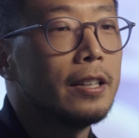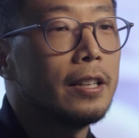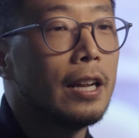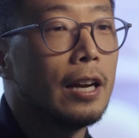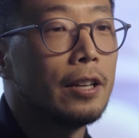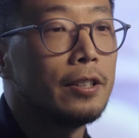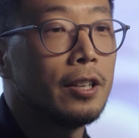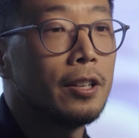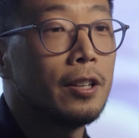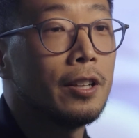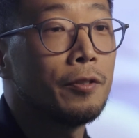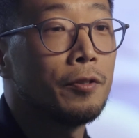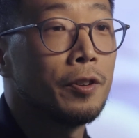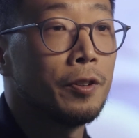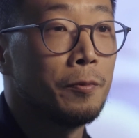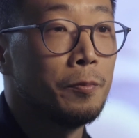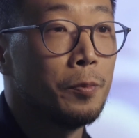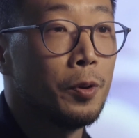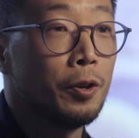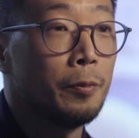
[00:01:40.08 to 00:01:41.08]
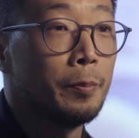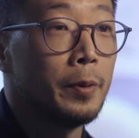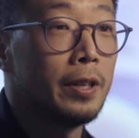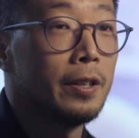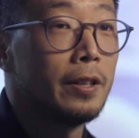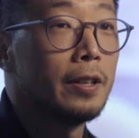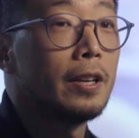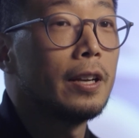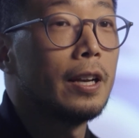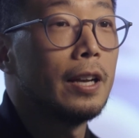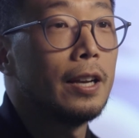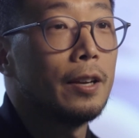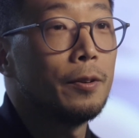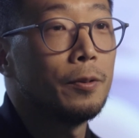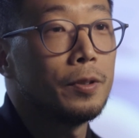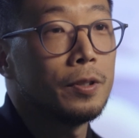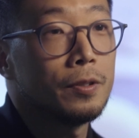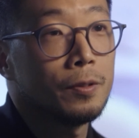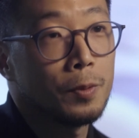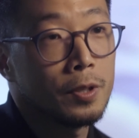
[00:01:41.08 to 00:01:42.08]
Now, dealing with movement,
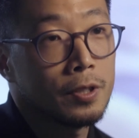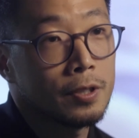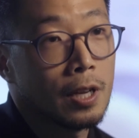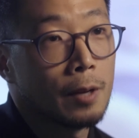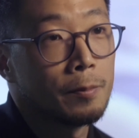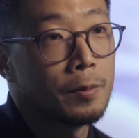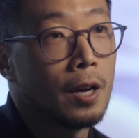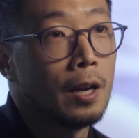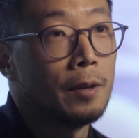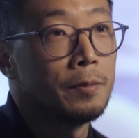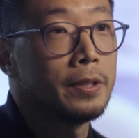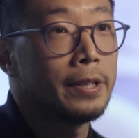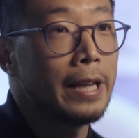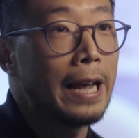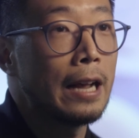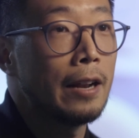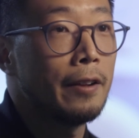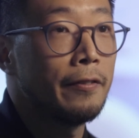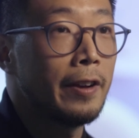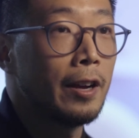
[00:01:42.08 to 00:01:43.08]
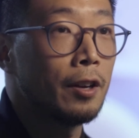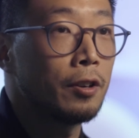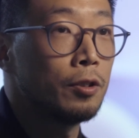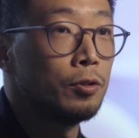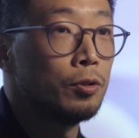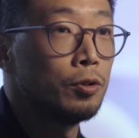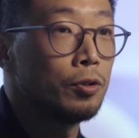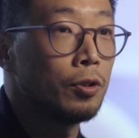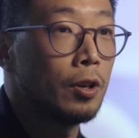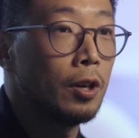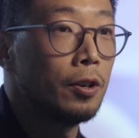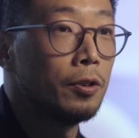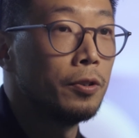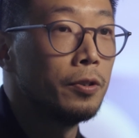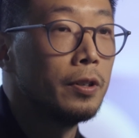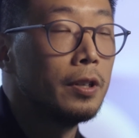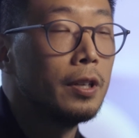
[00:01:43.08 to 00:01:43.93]
which sometimes is out of our control.